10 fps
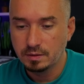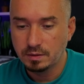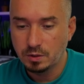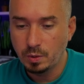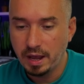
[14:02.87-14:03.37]

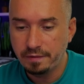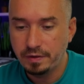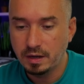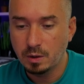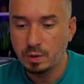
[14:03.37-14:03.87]
So we have
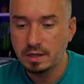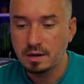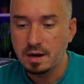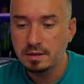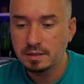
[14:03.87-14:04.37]
here, with
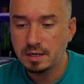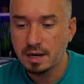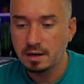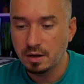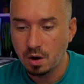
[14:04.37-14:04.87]
another
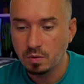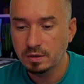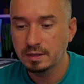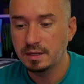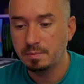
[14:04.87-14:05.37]
tired
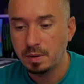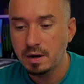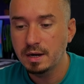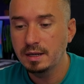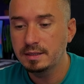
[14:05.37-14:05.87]
yawn, the
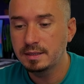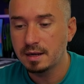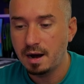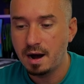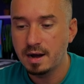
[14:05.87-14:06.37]
bunny's
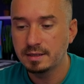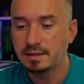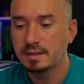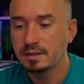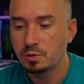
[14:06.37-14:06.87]

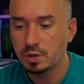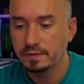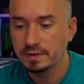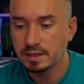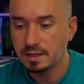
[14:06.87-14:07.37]
eyes
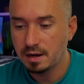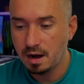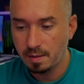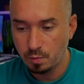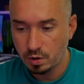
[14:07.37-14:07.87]
drifted
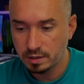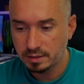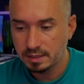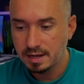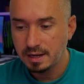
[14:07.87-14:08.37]

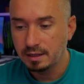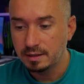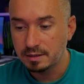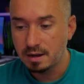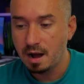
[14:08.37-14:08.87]
upwards. The
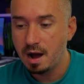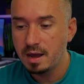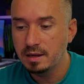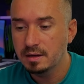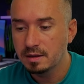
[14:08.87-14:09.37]

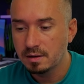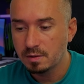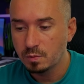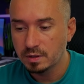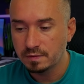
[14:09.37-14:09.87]
sky
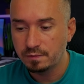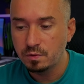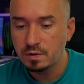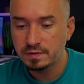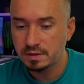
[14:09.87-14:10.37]
was
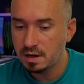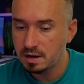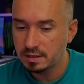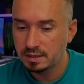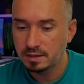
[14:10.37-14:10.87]
full of
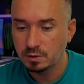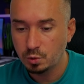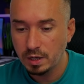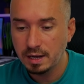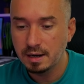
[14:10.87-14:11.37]
stars,
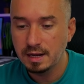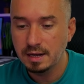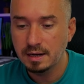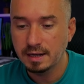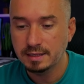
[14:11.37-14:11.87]

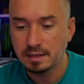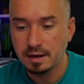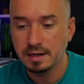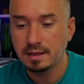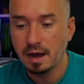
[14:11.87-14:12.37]
twinkling like
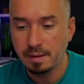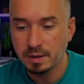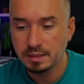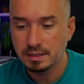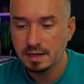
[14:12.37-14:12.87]
tiny
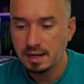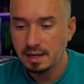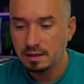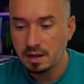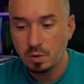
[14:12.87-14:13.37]
diamonds.
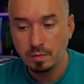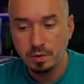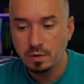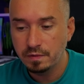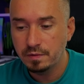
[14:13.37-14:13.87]
They were
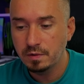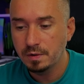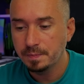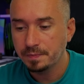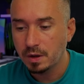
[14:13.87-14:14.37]

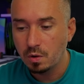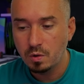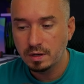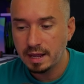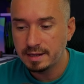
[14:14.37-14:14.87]
beautiful, all
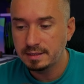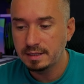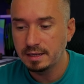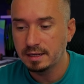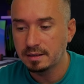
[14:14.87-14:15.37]

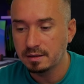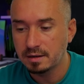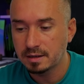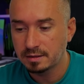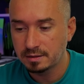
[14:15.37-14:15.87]
dancing in the
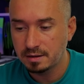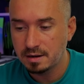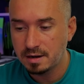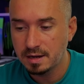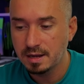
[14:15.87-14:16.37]
dark
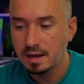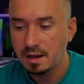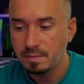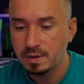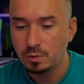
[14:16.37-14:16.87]
sky,
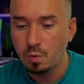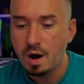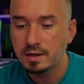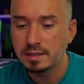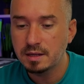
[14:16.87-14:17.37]
but
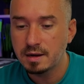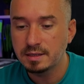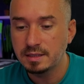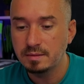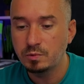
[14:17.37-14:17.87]
one star
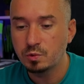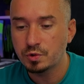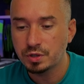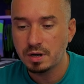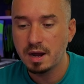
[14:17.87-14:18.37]
seemed to
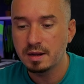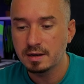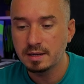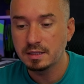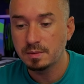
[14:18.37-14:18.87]
shine a
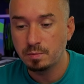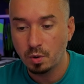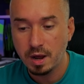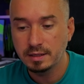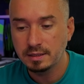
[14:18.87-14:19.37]
little
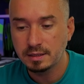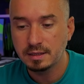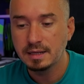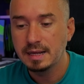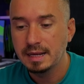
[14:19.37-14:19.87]
brighter
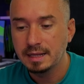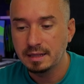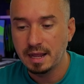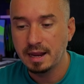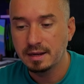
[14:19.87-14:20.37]

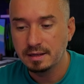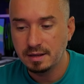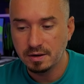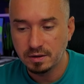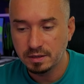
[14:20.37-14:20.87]
than
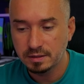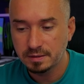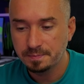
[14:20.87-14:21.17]
the others.